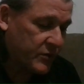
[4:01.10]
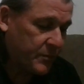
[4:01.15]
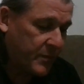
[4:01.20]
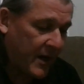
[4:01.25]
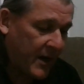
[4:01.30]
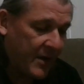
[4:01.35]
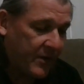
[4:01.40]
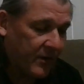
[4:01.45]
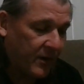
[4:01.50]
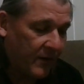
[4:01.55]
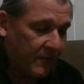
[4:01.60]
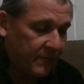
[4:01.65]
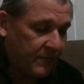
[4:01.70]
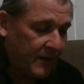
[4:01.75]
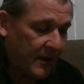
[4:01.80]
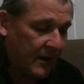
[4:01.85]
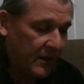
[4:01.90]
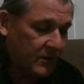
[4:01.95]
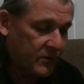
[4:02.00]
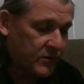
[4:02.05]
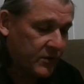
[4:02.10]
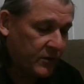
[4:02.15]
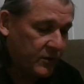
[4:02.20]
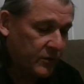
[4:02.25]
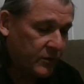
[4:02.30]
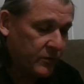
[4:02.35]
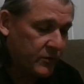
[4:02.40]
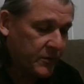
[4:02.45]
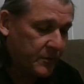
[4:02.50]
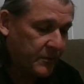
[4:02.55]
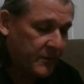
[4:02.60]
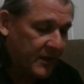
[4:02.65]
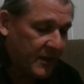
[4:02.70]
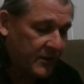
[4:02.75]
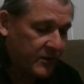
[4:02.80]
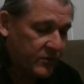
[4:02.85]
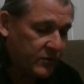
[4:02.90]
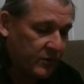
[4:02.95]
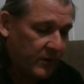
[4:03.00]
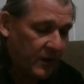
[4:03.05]
Python files to do some
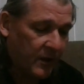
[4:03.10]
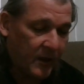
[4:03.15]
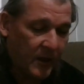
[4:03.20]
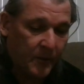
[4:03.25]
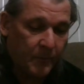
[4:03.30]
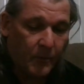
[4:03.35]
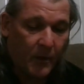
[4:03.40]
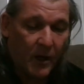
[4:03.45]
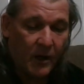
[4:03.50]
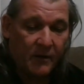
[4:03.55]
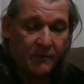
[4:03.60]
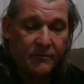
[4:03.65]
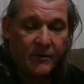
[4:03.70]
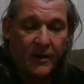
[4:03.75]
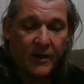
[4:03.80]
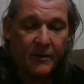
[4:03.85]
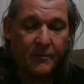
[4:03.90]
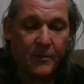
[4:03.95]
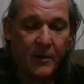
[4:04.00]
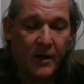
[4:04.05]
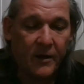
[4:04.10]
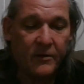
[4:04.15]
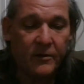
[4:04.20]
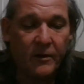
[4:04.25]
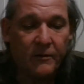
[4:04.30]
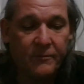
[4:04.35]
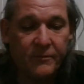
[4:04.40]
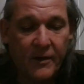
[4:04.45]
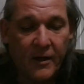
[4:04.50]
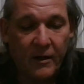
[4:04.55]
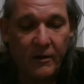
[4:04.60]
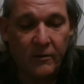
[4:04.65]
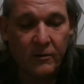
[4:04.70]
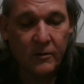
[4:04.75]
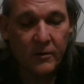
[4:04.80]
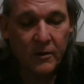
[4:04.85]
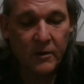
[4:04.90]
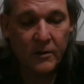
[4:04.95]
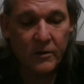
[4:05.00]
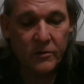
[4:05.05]
things, so I modified a Python
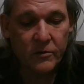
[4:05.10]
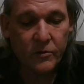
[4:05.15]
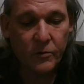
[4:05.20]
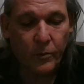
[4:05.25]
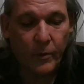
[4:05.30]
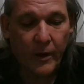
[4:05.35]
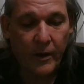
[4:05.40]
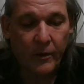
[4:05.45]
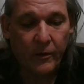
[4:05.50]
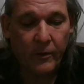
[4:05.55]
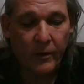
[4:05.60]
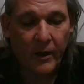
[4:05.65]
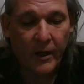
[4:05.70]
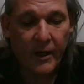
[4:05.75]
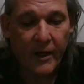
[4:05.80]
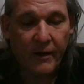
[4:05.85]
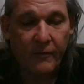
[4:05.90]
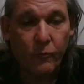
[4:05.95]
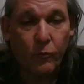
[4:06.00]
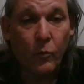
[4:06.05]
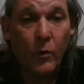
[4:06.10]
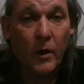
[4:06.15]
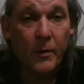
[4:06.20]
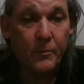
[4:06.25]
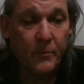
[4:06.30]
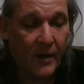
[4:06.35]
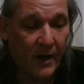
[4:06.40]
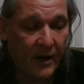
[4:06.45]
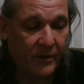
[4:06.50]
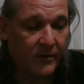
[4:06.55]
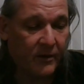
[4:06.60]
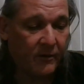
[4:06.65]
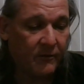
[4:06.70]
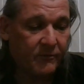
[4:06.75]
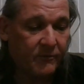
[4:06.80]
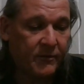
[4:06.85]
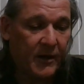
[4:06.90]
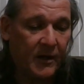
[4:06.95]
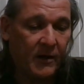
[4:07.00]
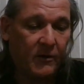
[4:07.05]
file to where I have one Python
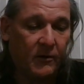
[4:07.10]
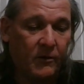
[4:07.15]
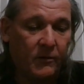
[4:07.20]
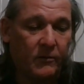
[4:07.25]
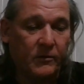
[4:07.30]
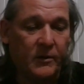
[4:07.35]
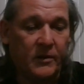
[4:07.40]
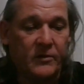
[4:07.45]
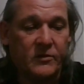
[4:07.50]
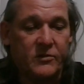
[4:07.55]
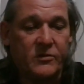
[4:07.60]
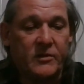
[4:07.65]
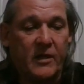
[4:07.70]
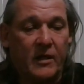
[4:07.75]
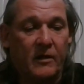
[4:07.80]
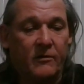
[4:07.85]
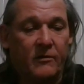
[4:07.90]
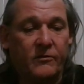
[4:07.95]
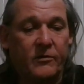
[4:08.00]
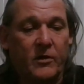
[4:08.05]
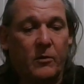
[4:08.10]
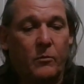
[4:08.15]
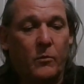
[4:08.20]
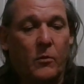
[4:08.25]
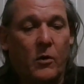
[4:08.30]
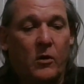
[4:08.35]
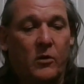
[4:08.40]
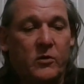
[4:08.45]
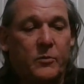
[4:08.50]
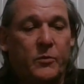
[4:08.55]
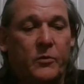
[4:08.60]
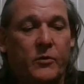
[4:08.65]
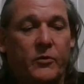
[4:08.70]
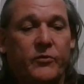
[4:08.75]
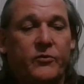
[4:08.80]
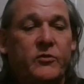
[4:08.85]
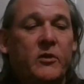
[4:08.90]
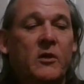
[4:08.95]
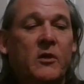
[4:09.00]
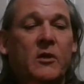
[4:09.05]
file instead of
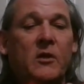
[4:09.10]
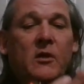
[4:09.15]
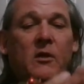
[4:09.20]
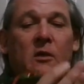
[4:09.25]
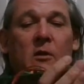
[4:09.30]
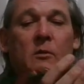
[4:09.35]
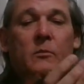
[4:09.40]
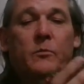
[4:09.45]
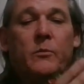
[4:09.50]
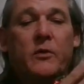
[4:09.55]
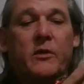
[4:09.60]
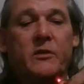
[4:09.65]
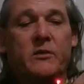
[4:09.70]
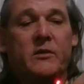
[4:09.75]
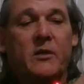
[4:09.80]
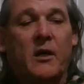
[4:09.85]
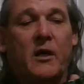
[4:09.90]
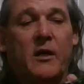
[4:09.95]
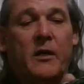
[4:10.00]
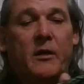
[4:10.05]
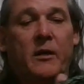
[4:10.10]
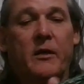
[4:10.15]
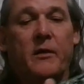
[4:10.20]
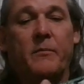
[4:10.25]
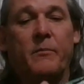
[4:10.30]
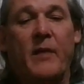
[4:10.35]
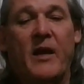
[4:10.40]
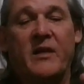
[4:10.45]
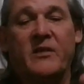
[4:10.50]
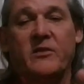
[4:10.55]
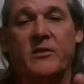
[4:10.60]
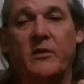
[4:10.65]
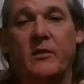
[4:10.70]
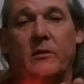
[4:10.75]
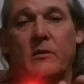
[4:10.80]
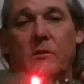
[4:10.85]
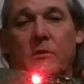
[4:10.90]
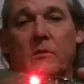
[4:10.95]
multiples. But it makes it,